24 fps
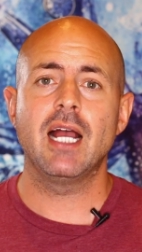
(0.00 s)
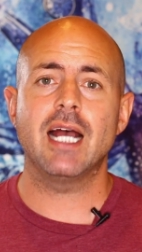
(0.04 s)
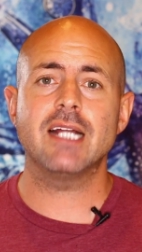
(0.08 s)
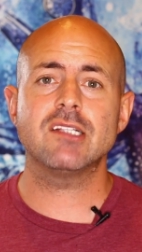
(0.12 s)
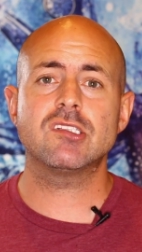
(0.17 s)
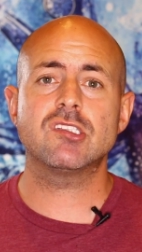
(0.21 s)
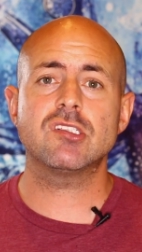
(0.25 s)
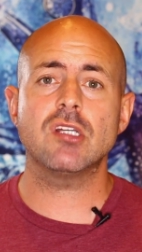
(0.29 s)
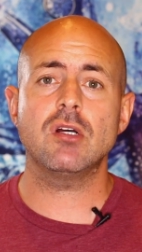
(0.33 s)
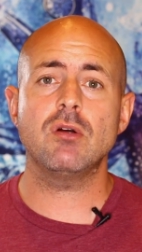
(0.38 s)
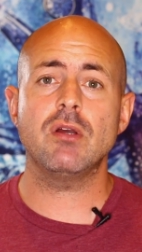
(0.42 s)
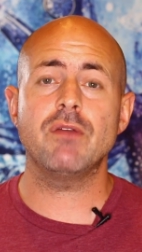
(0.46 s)

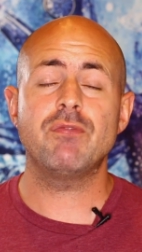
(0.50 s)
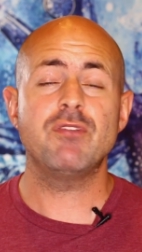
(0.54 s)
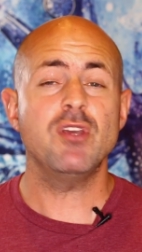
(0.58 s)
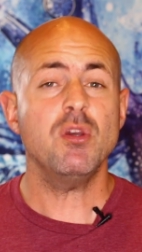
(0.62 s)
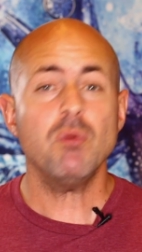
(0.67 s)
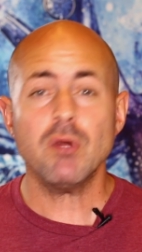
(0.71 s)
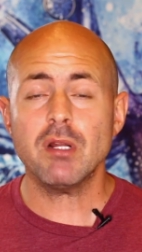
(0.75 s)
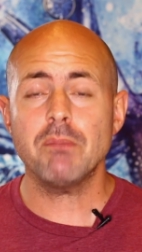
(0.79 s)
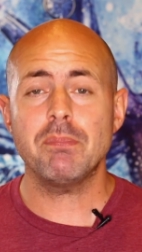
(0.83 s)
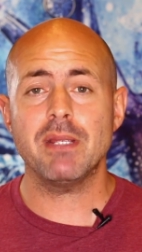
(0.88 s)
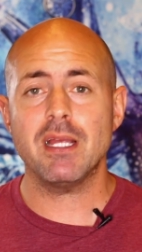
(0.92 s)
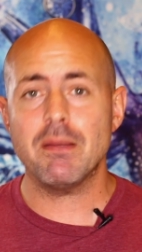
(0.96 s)
And so, if you
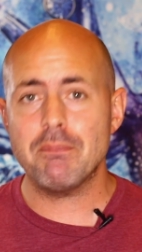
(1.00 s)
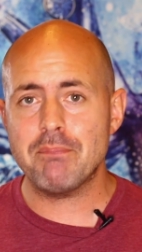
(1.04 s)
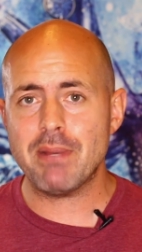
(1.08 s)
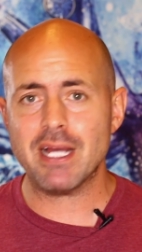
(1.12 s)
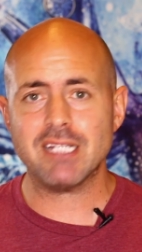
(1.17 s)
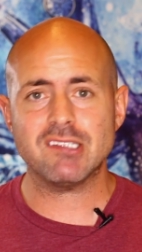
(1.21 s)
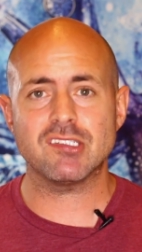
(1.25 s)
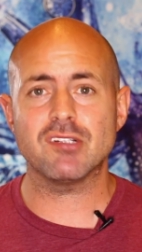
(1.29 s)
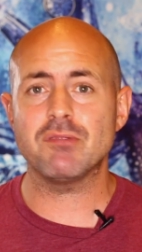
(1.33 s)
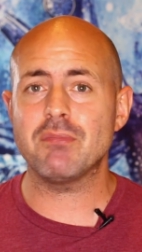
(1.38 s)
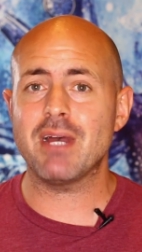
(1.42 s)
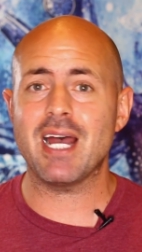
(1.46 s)
want to be a
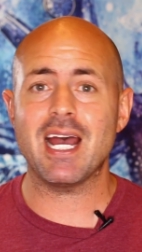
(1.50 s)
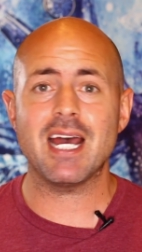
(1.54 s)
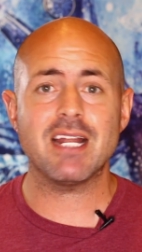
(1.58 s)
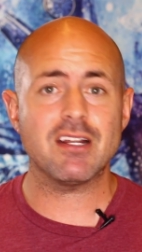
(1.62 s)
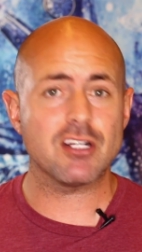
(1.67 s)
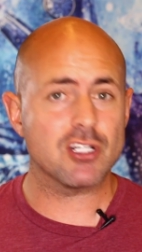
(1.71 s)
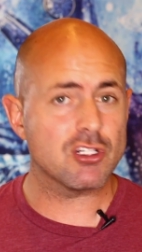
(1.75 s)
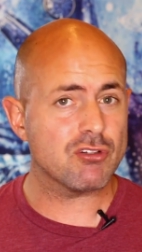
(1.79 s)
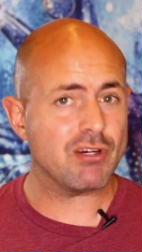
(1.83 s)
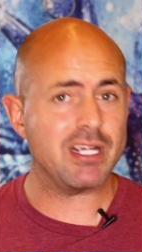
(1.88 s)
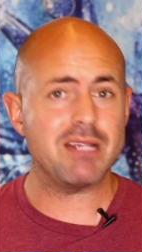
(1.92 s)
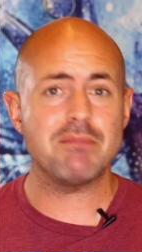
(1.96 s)
better man,
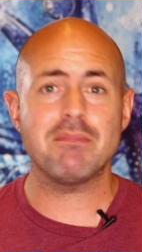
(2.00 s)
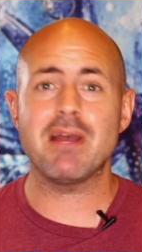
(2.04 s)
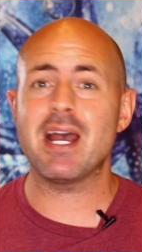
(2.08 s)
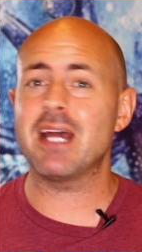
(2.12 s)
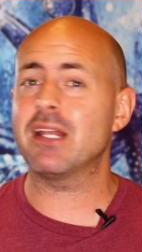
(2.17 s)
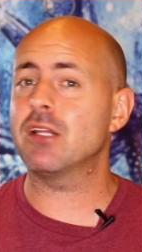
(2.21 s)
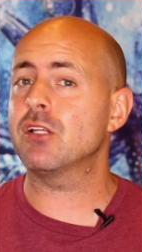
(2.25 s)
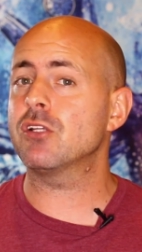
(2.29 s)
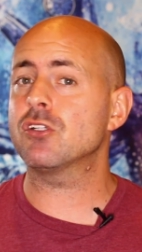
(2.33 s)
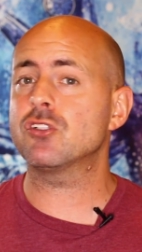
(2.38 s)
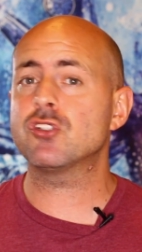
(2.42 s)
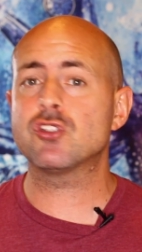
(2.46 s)
a great
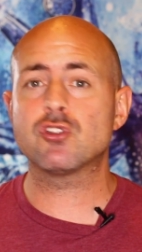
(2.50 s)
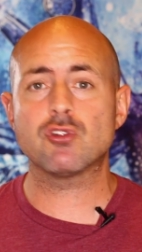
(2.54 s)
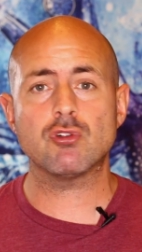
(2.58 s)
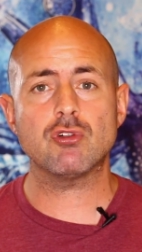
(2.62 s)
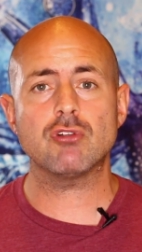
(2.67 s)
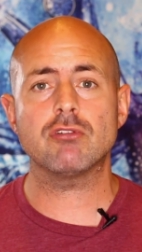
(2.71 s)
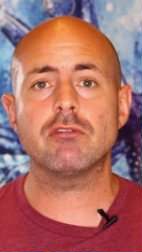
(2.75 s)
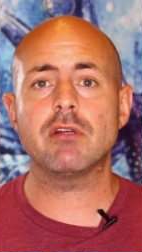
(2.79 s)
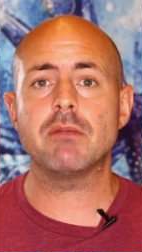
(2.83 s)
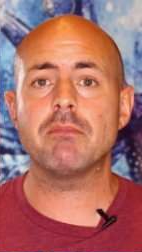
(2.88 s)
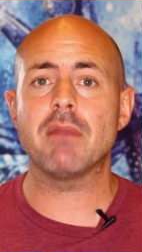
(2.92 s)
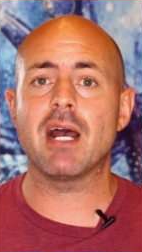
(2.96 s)
man, an
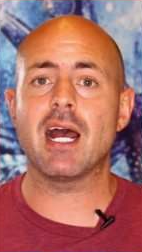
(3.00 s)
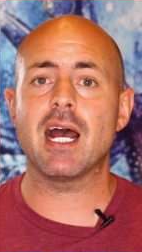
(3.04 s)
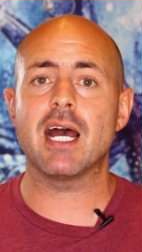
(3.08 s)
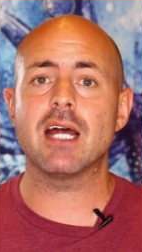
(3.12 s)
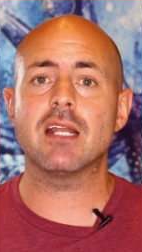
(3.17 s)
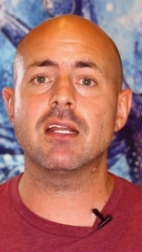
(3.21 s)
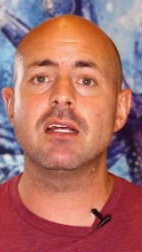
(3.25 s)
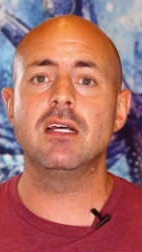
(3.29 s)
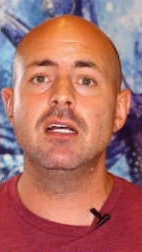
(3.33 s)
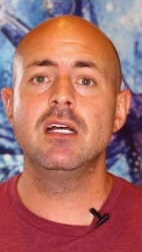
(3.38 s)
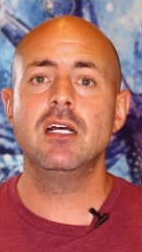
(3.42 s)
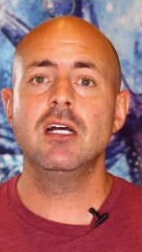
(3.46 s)
extraordinary
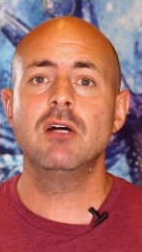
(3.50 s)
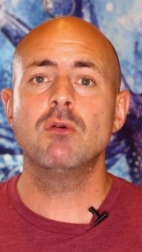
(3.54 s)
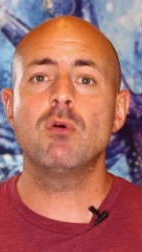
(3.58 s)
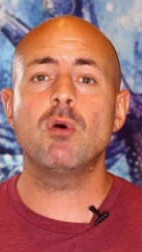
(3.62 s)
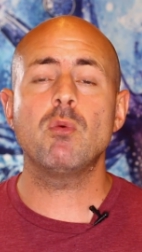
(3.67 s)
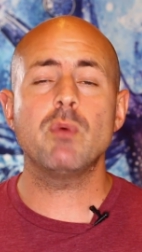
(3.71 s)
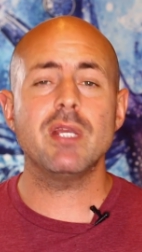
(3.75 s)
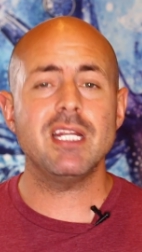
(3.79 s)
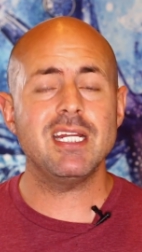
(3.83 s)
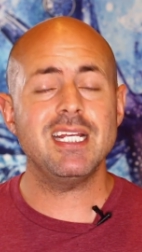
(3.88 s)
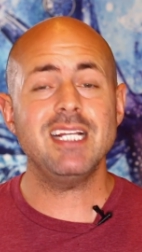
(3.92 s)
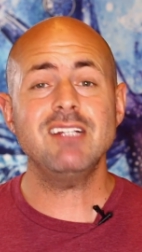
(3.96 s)
man,
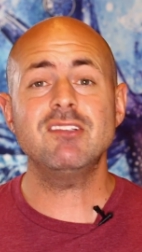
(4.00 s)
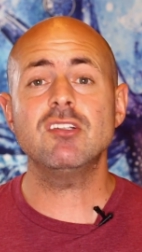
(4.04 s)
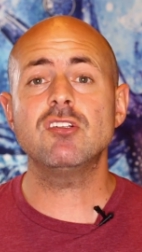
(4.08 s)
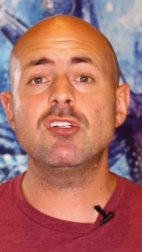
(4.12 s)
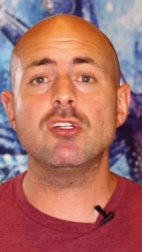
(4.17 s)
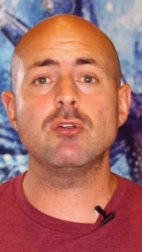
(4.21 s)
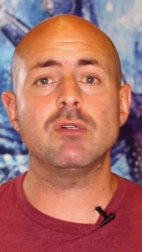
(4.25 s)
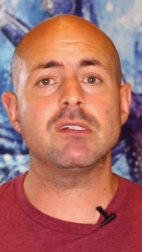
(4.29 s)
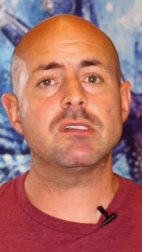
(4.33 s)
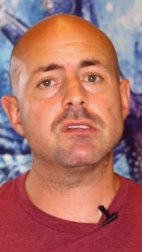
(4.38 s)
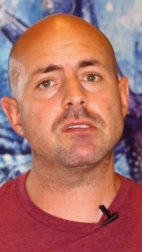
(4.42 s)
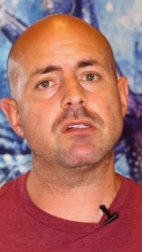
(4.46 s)
what we need to
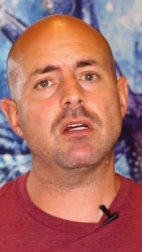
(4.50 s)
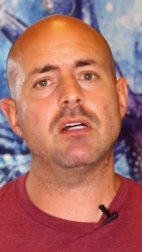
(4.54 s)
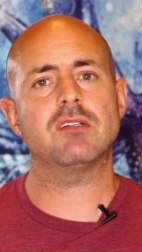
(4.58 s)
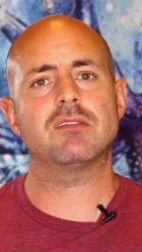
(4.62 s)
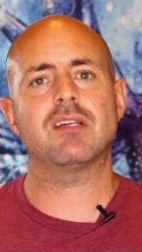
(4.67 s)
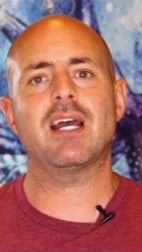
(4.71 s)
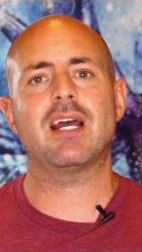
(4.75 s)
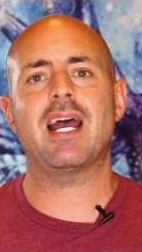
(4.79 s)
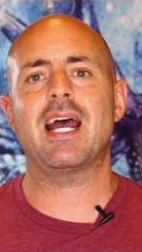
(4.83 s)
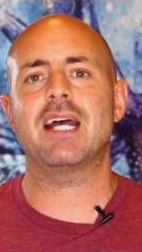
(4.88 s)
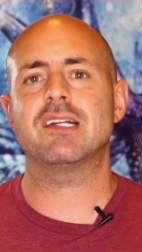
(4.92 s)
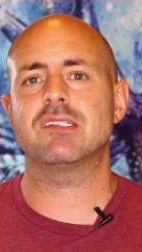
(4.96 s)
do is start
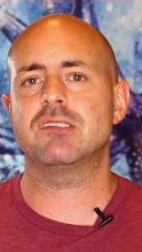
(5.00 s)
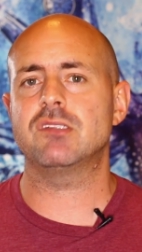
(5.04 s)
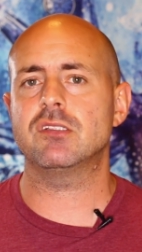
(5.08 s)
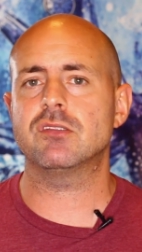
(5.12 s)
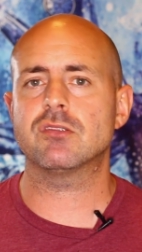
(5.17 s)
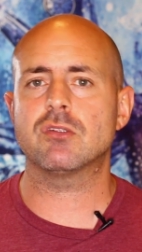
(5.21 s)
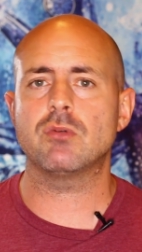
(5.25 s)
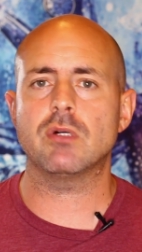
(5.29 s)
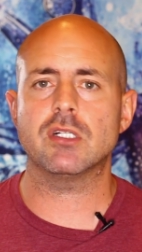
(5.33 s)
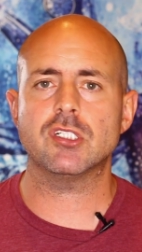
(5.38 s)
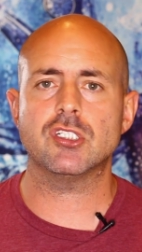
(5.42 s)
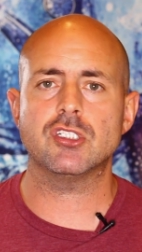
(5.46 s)
to ask this
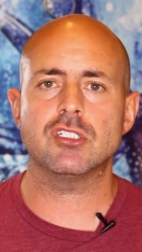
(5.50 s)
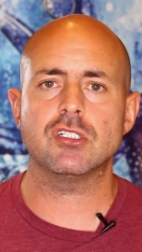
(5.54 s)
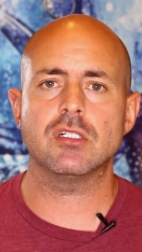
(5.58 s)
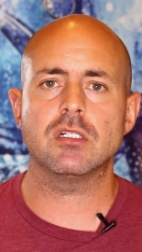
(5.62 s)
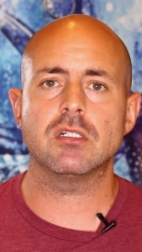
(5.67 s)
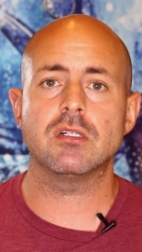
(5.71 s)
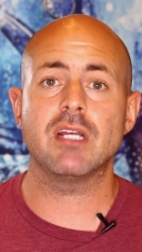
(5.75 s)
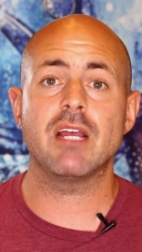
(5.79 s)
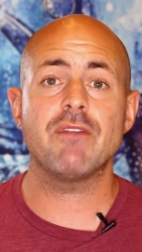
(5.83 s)
question.